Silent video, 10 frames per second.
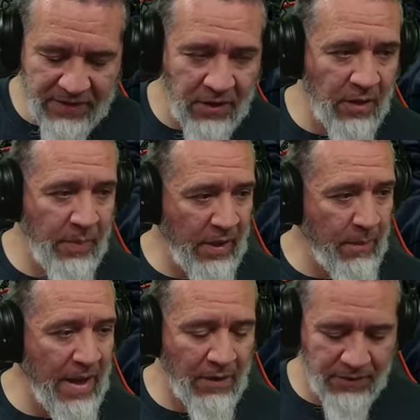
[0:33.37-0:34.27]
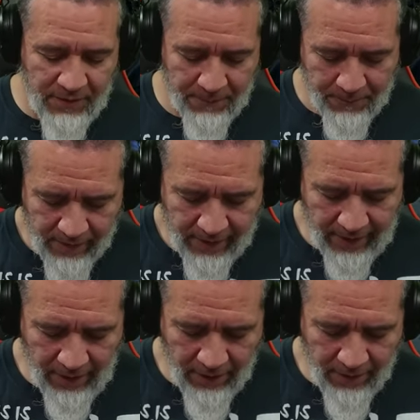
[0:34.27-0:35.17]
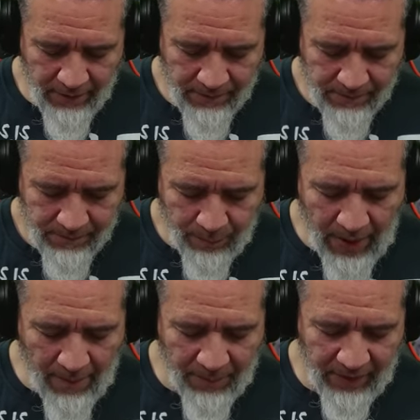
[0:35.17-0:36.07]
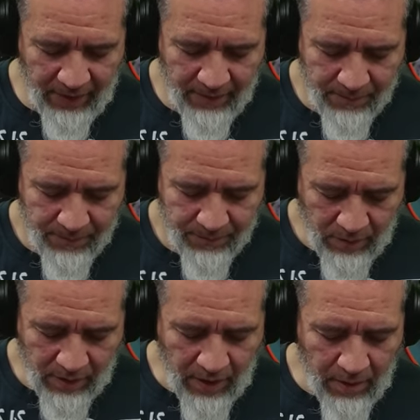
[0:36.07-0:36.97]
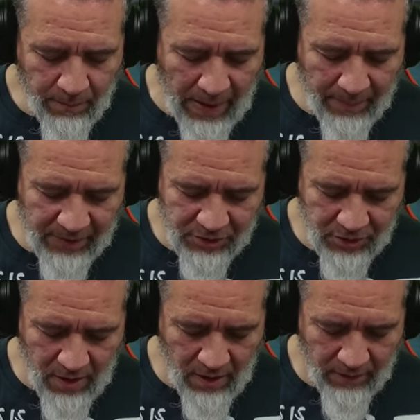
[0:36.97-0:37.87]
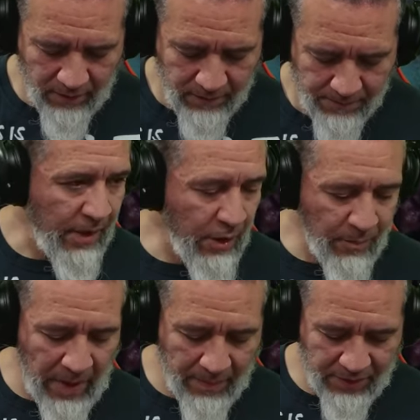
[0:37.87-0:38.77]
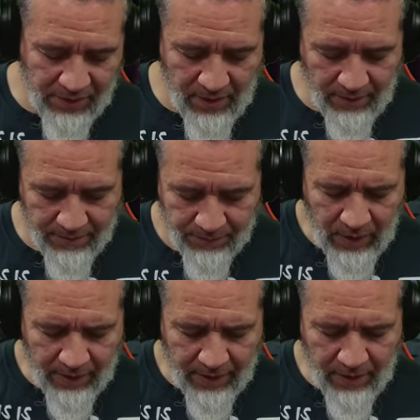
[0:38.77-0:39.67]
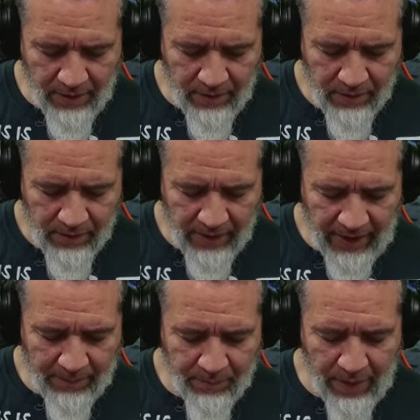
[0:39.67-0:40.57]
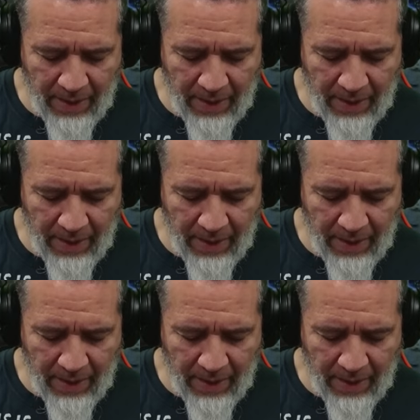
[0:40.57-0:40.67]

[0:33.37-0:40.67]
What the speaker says: is going to be about Killer Papi. We're going to call him PapiShlong. Killer PapiShlong. A killer named